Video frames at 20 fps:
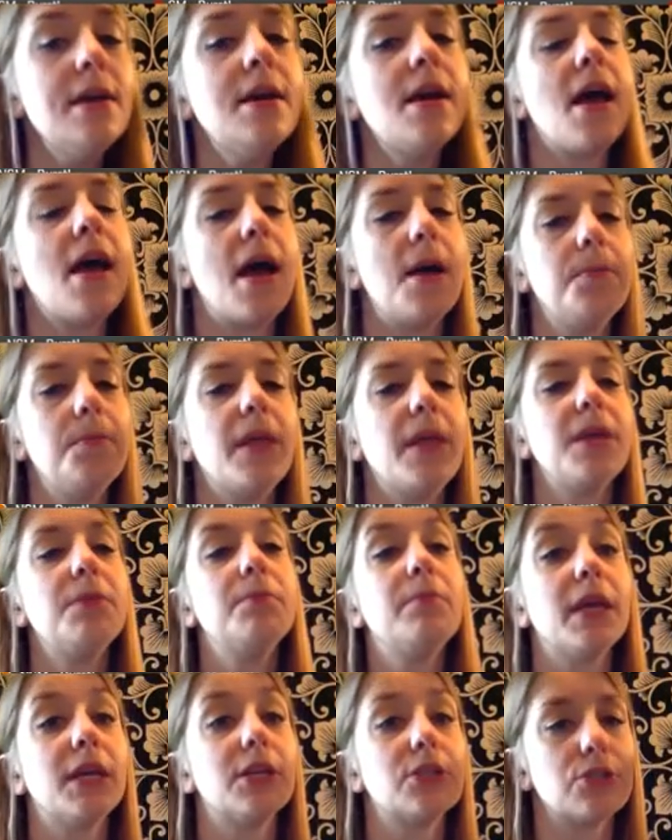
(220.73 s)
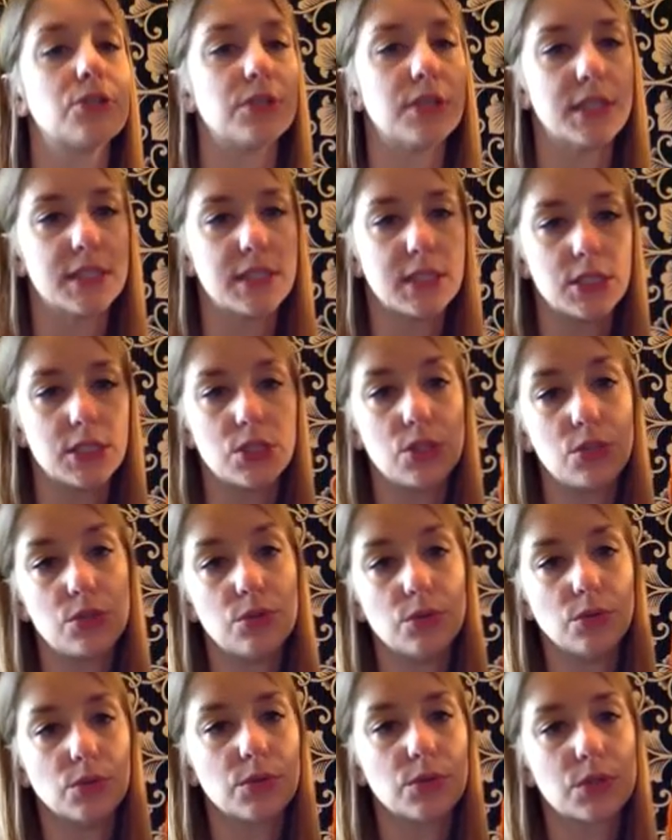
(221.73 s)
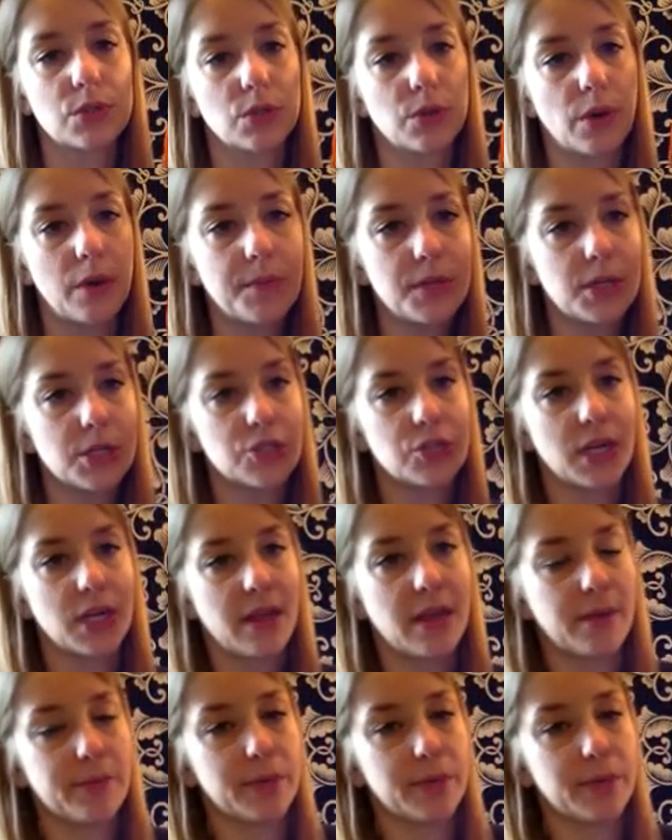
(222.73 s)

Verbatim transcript: and then make sure it's in tune. So I'm going to try that by